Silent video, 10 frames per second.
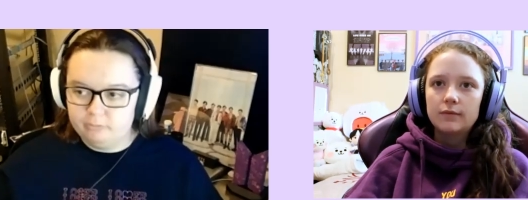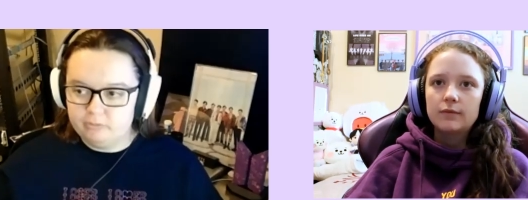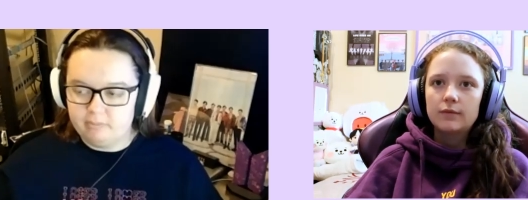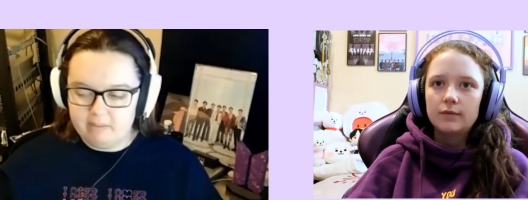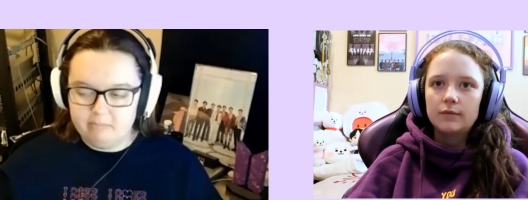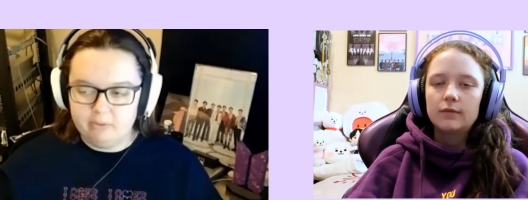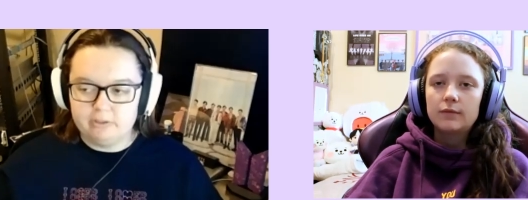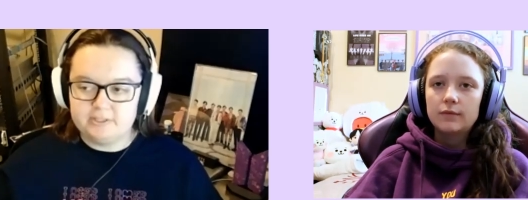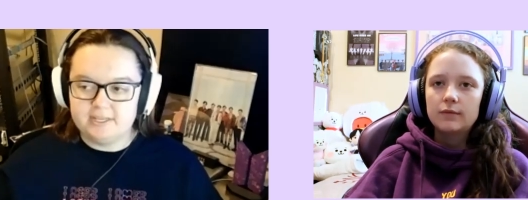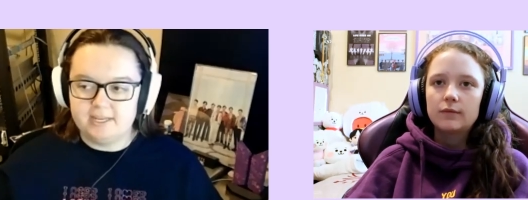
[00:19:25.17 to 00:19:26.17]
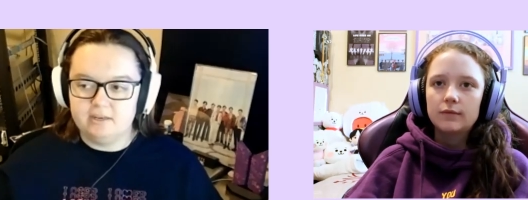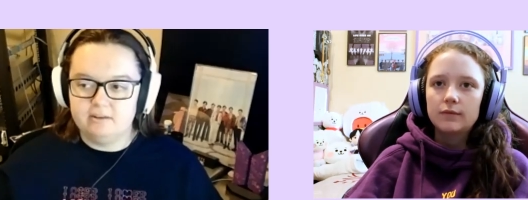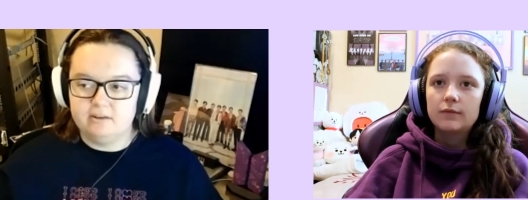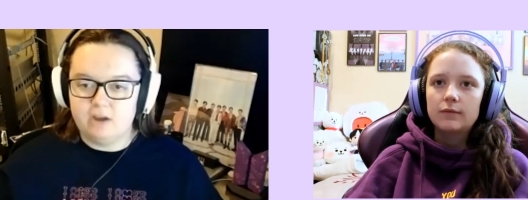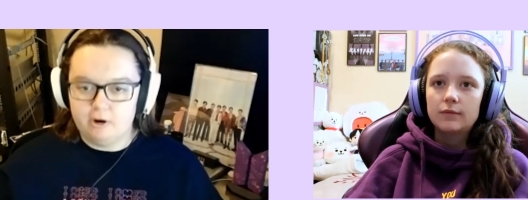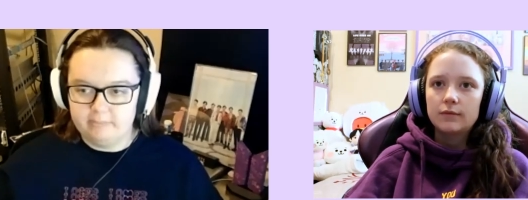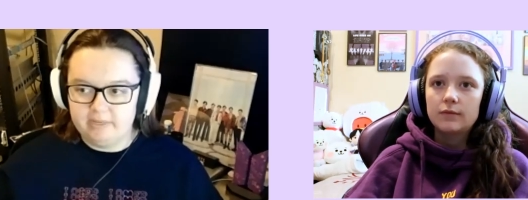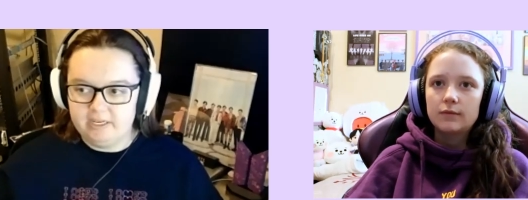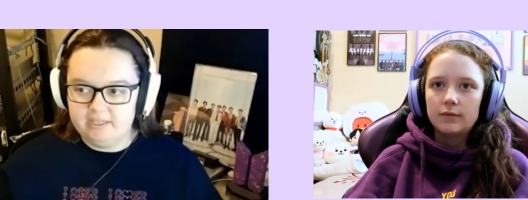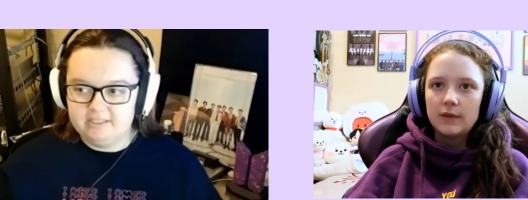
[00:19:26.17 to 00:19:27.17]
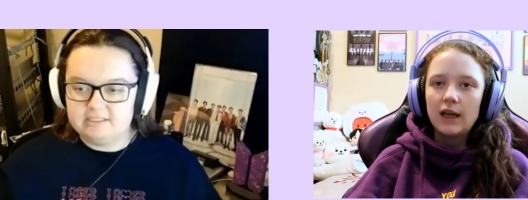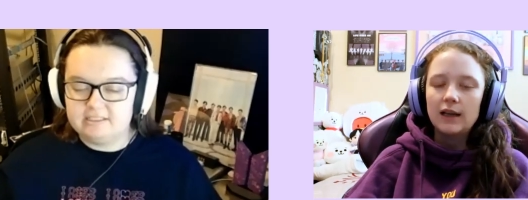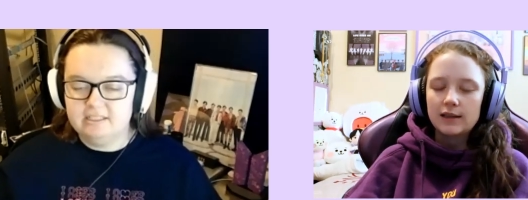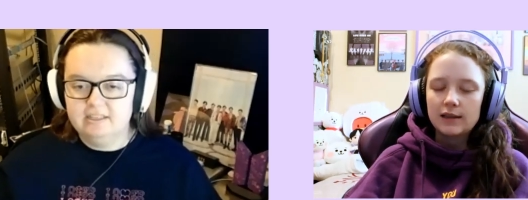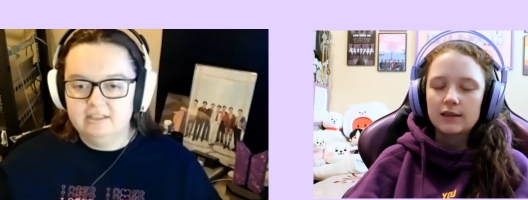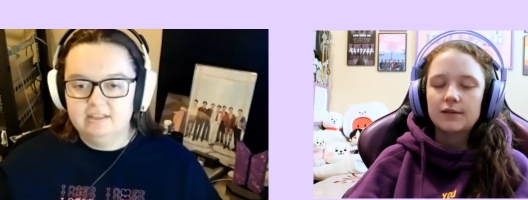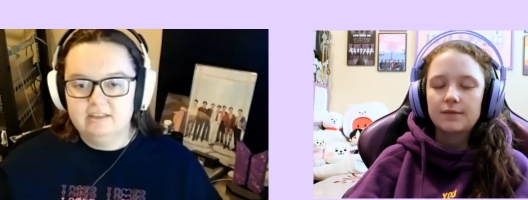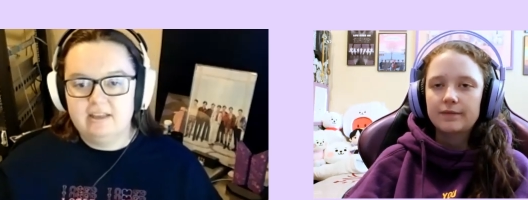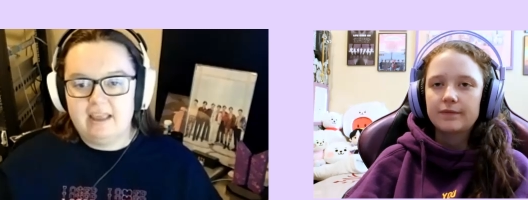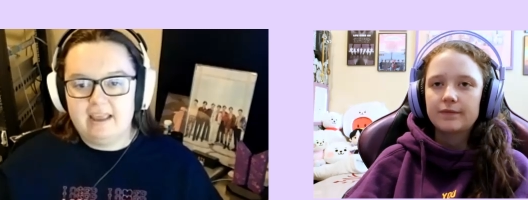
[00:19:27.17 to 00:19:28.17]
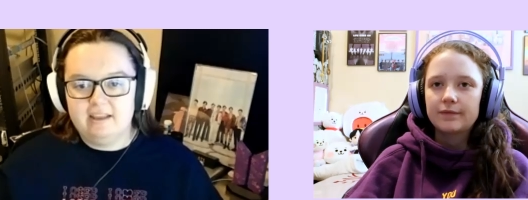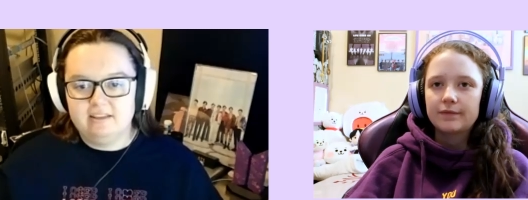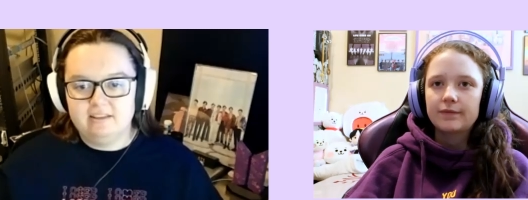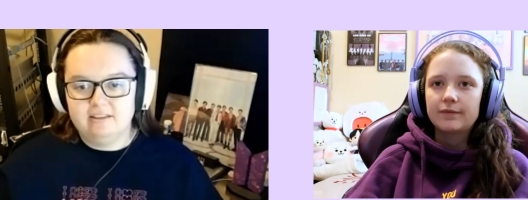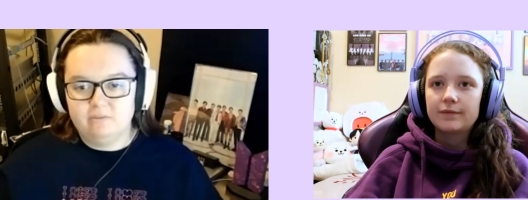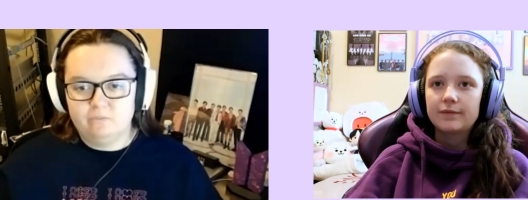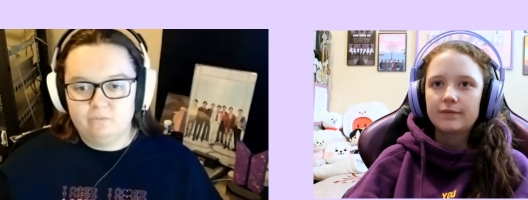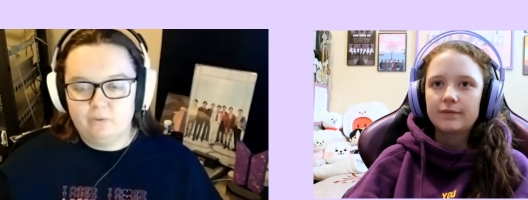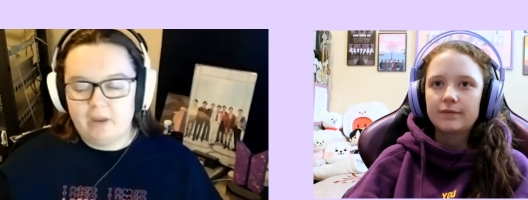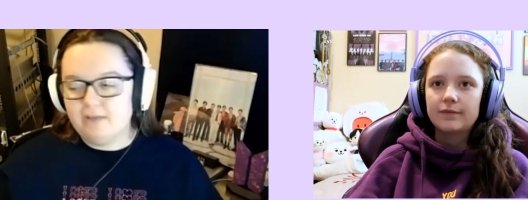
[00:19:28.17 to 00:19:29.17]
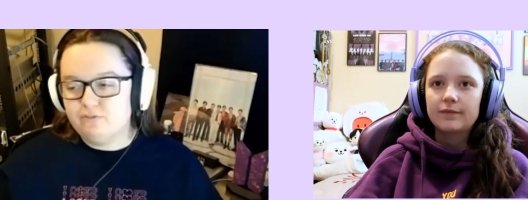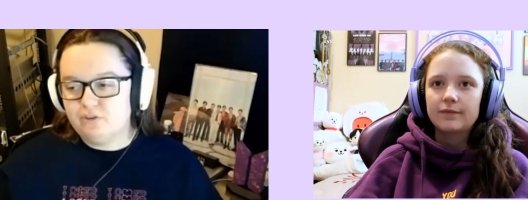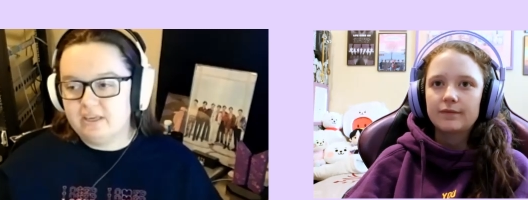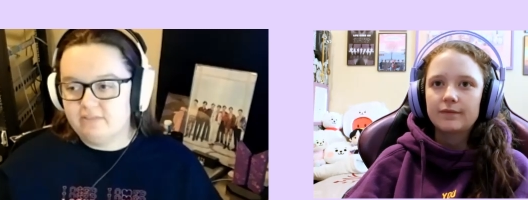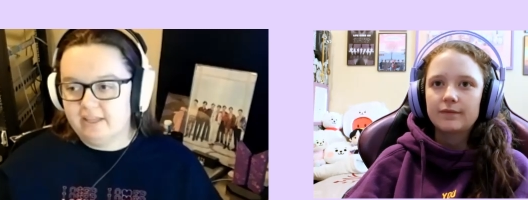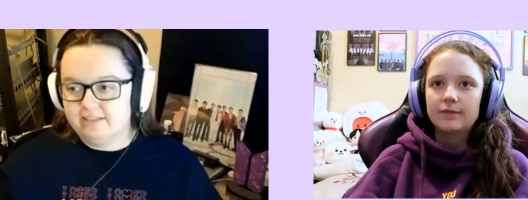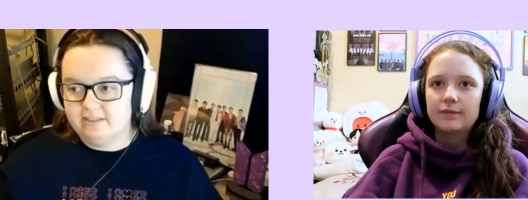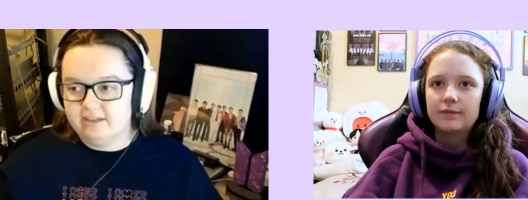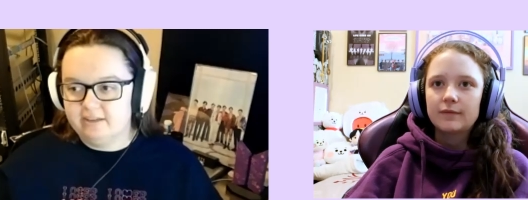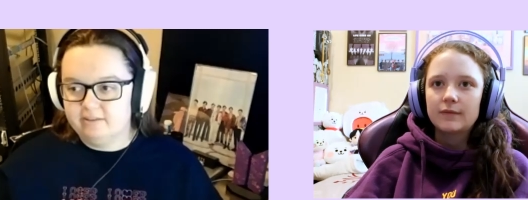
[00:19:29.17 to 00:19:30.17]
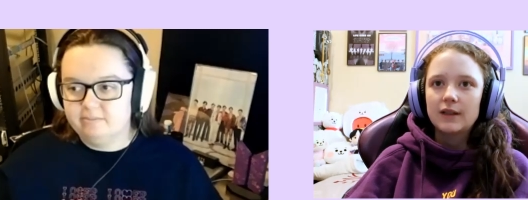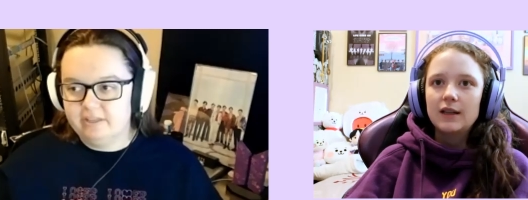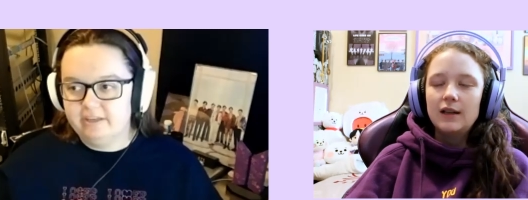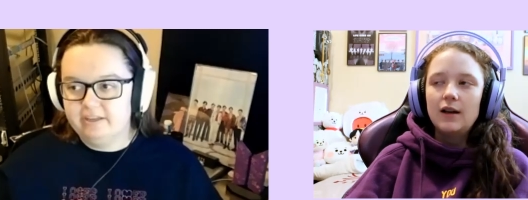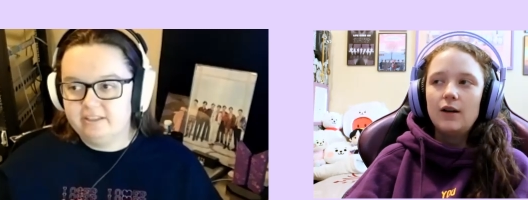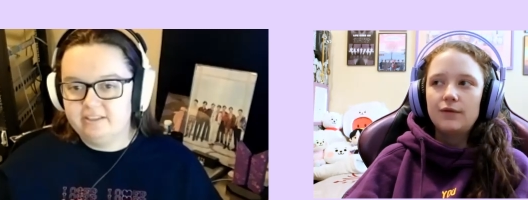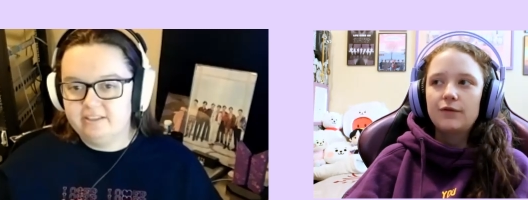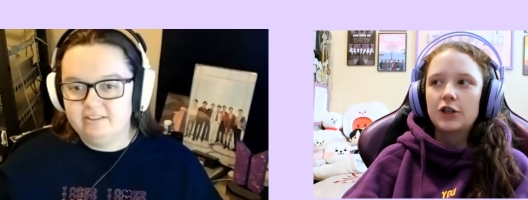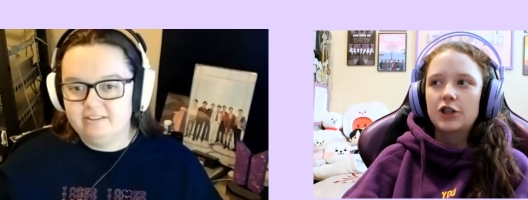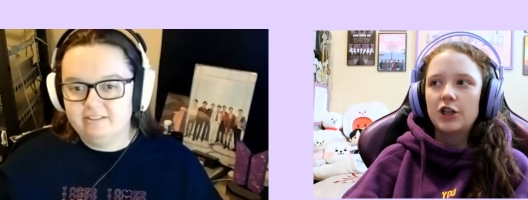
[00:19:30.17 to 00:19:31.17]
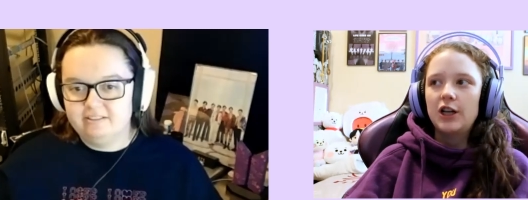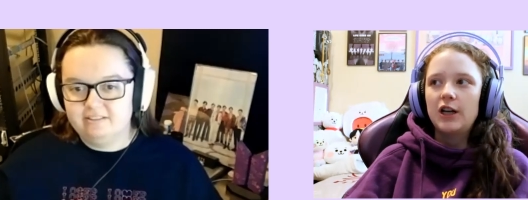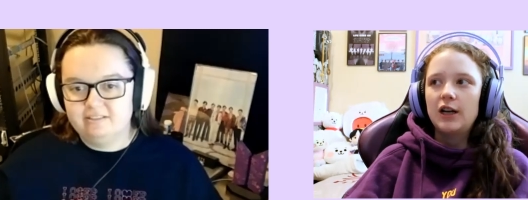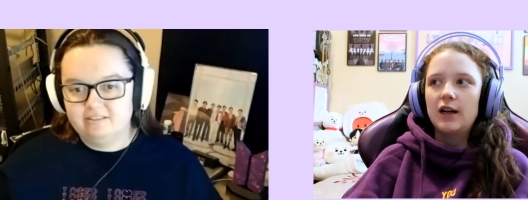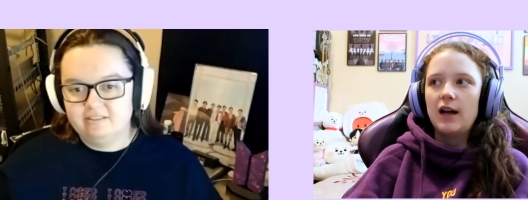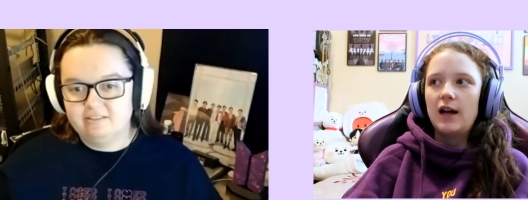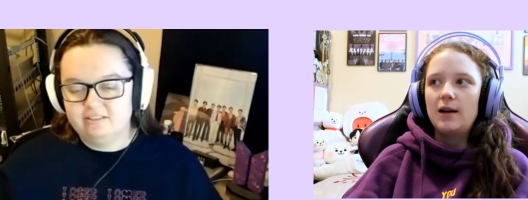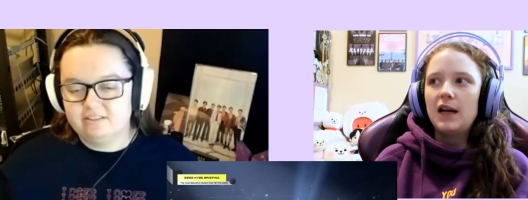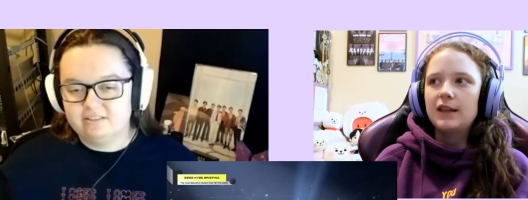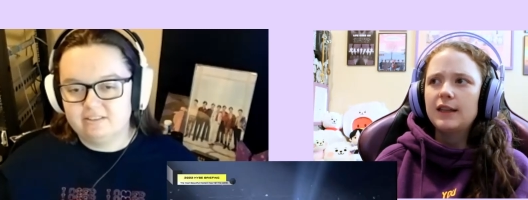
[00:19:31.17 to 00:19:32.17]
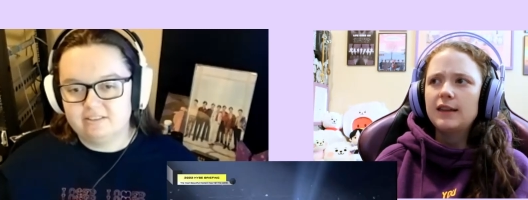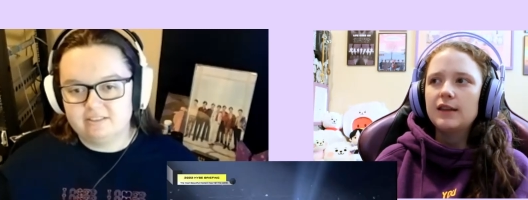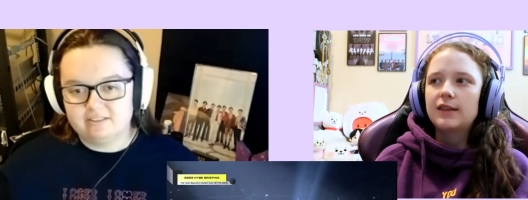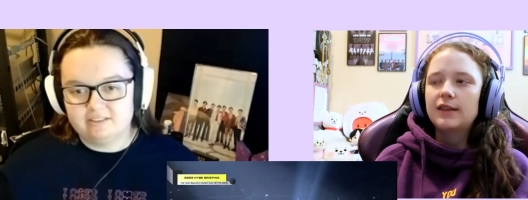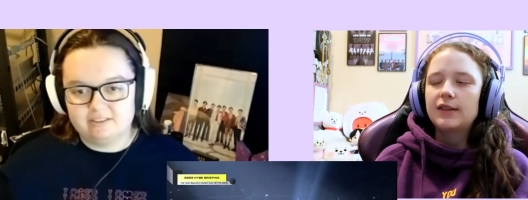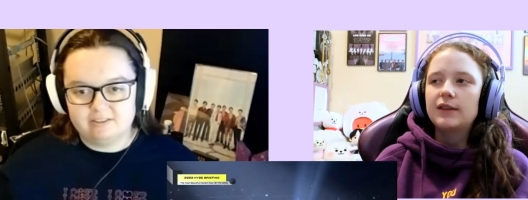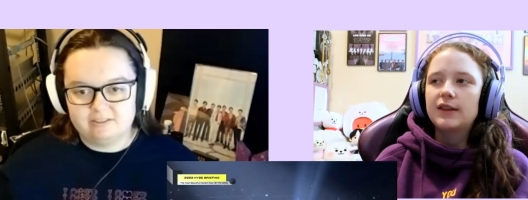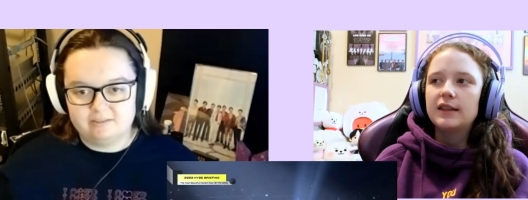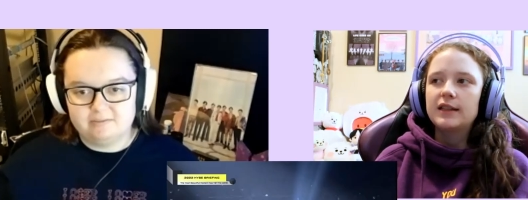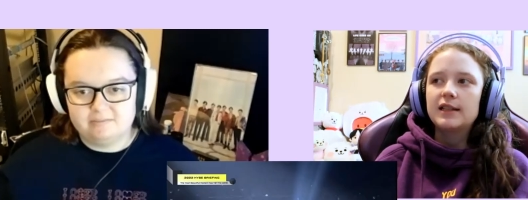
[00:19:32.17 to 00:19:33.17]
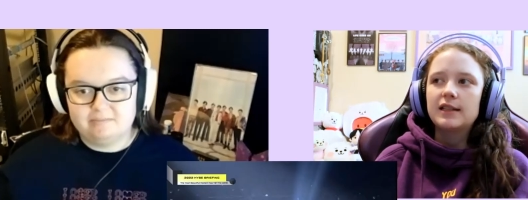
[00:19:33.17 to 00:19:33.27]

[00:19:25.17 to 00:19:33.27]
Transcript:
Speaker 1: the members and armies yes and we have to give that to him like
Speaker 2: for sure. Um, I think that the thing that he